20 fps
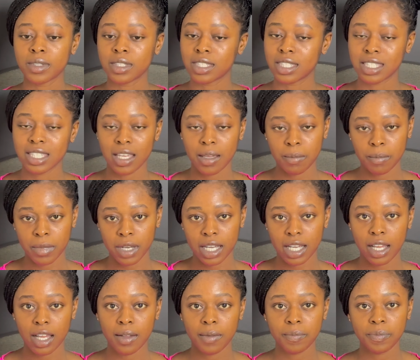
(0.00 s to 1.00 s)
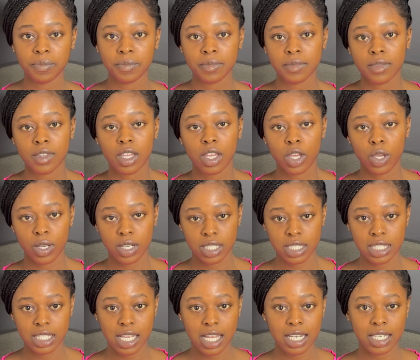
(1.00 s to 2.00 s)
December. You
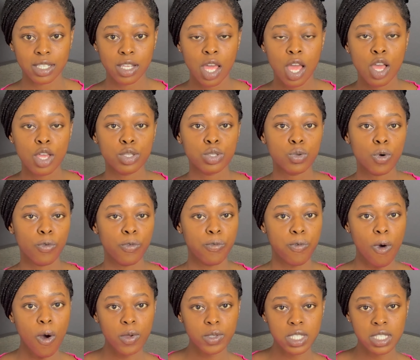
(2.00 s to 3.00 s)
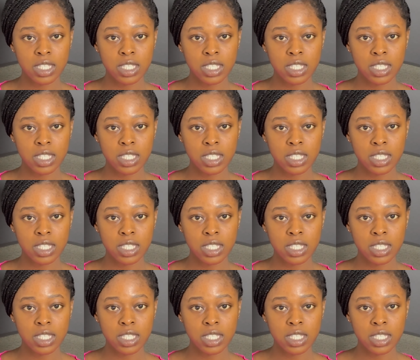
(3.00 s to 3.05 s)
understand? So fall